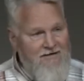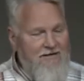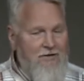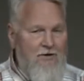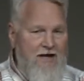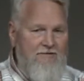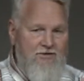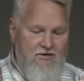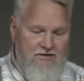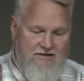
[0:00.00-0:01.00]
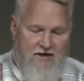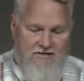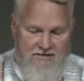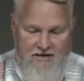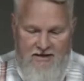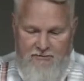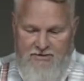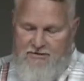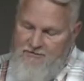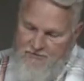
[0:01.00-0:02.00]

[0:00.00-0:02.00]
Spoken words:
They were after his sons' names.